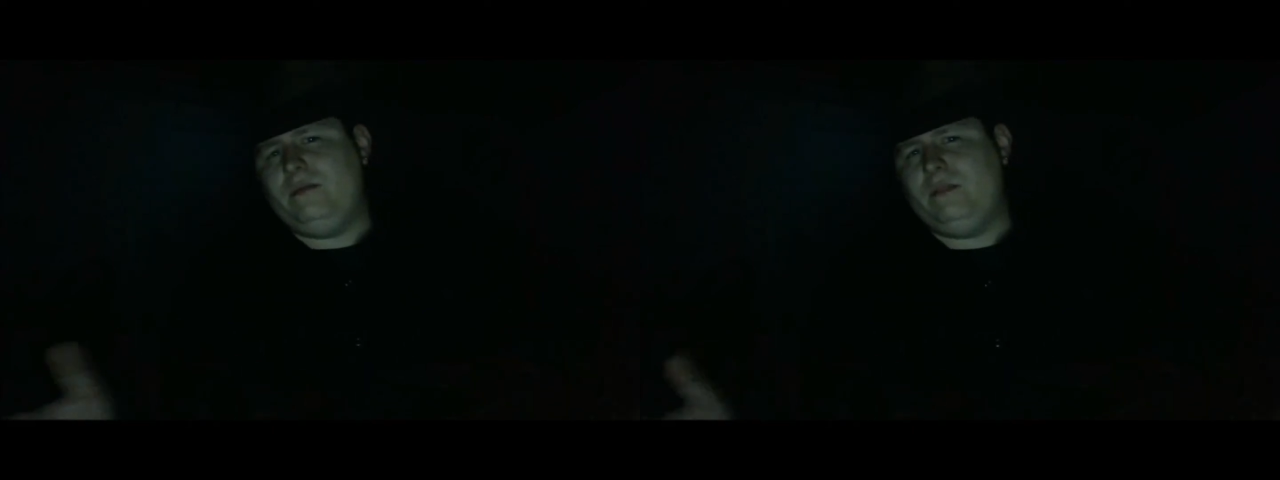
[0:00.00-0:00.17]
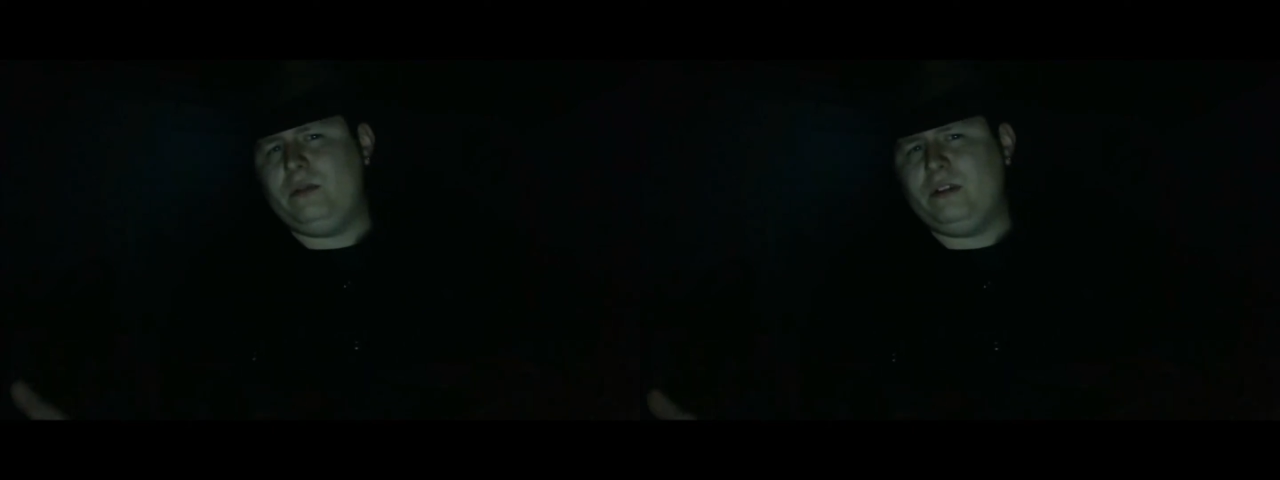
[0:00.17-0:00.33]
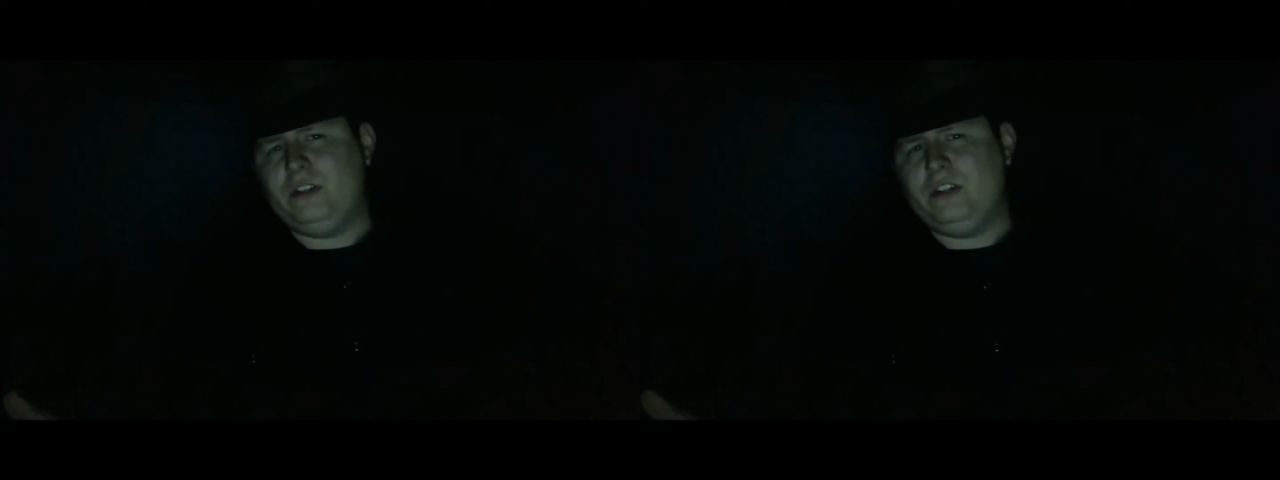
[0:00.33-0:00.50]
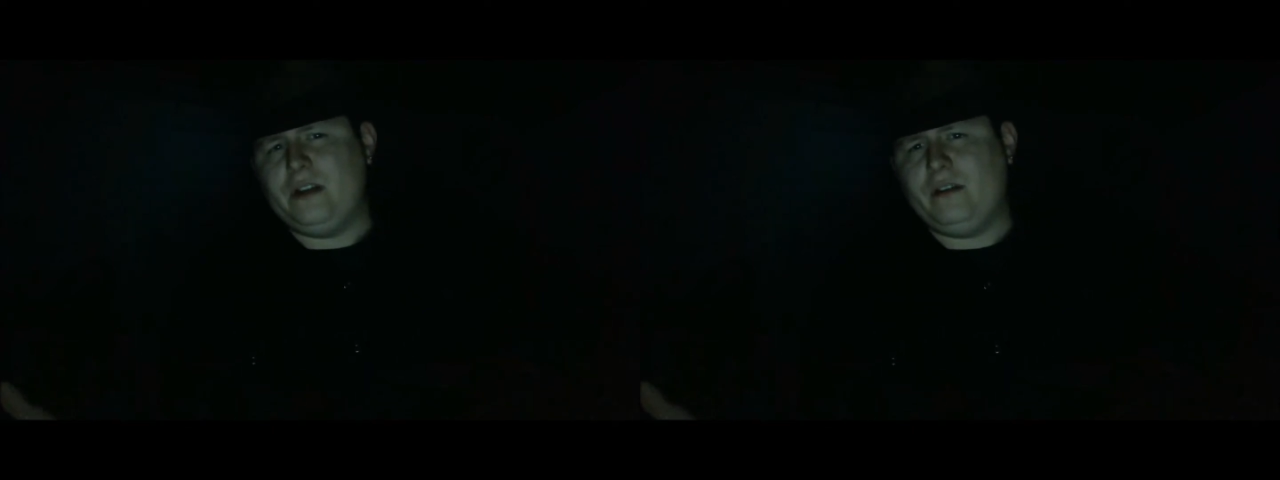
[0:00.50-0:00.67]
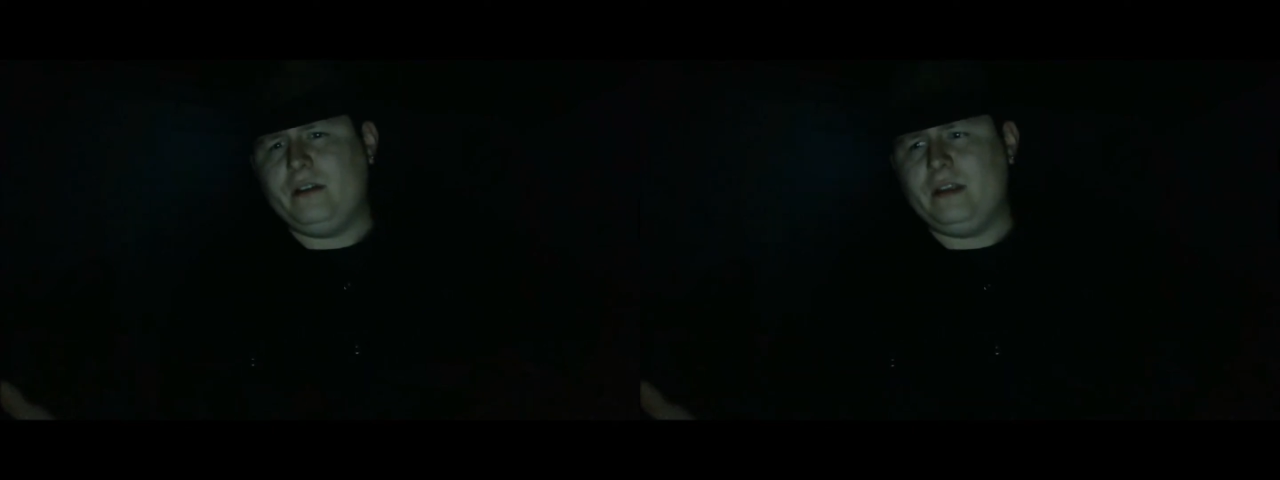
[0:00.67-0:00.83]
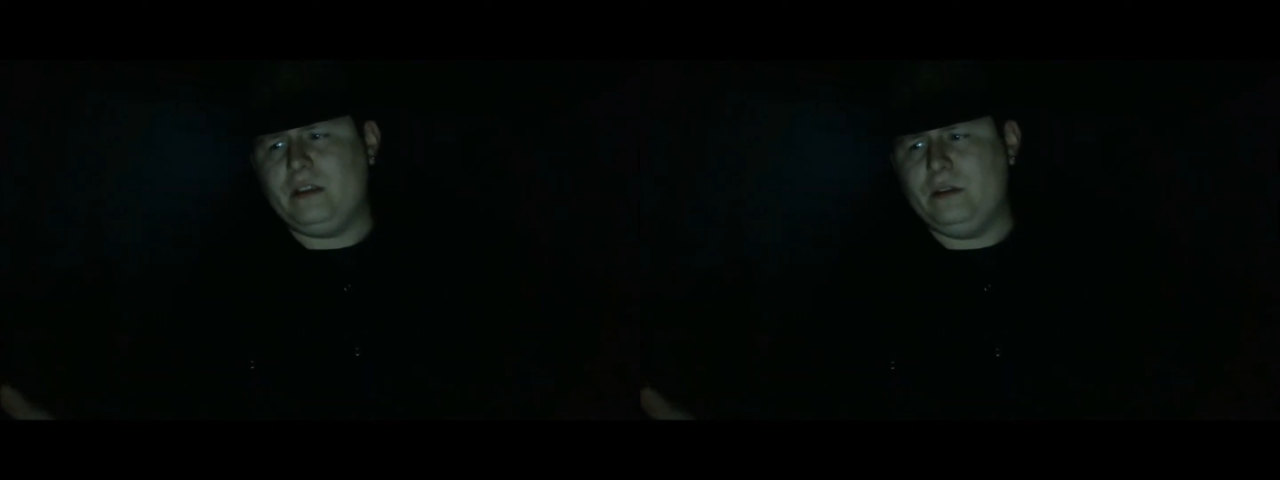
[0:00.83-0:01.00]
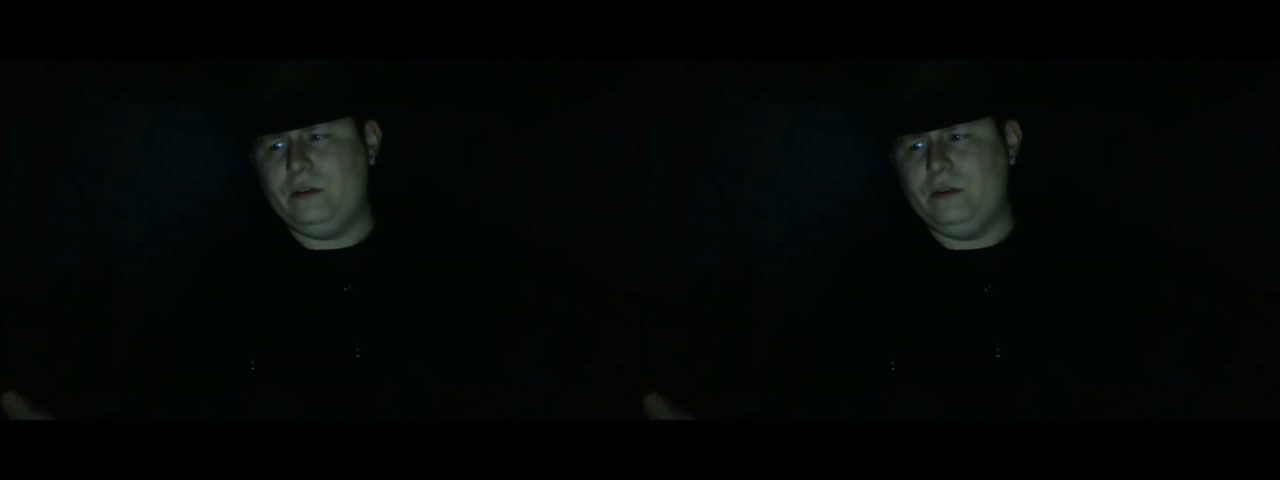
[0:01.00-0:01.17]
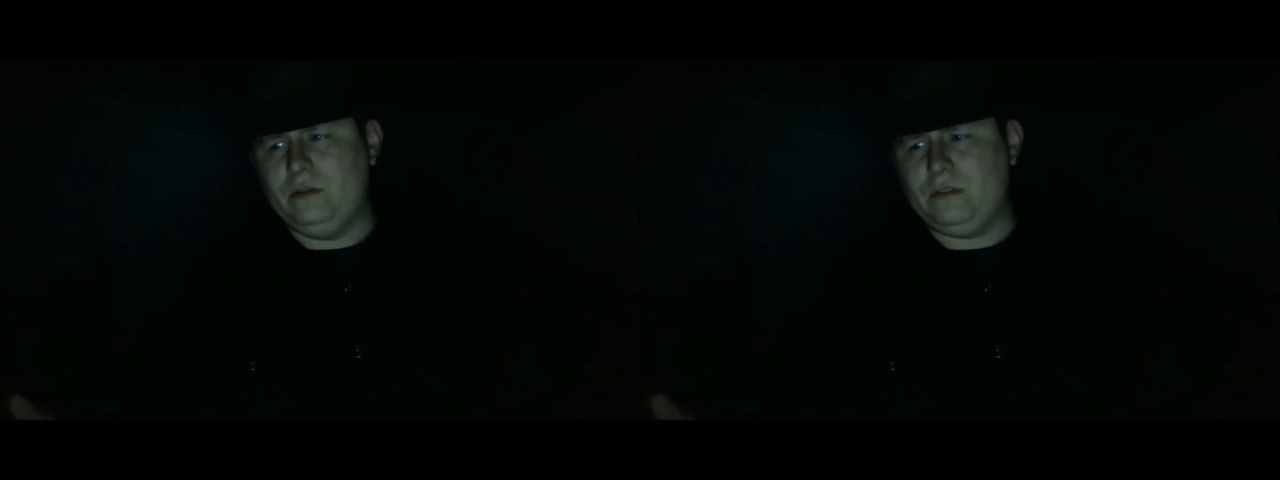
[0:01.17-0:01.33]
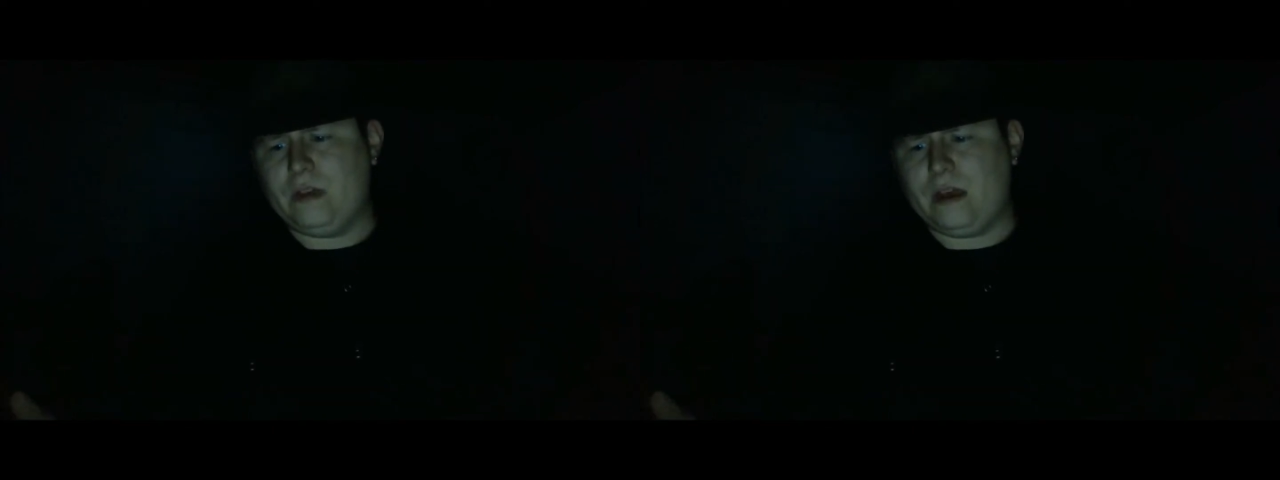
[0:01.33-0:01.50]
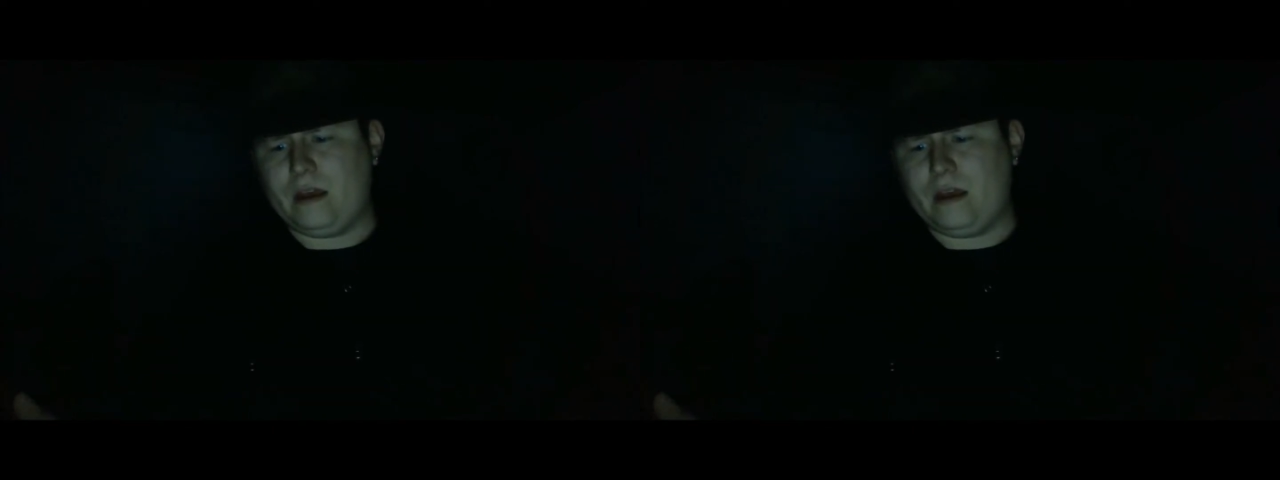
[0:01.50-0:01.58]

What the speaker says: you can generally use